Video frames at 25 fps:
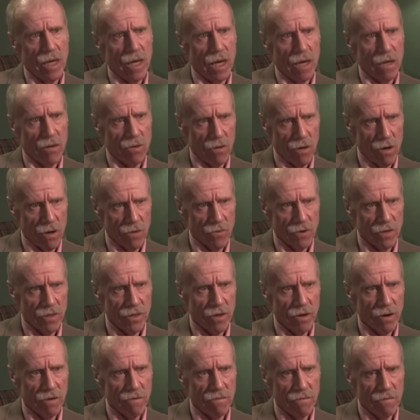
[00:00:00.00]
along with
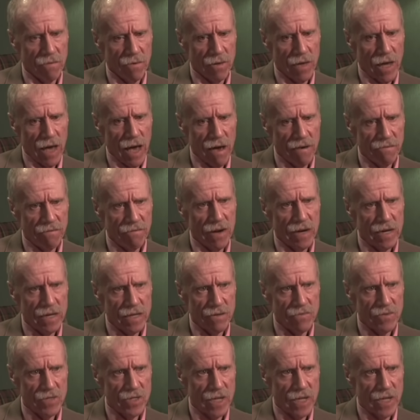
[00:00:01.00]
their affective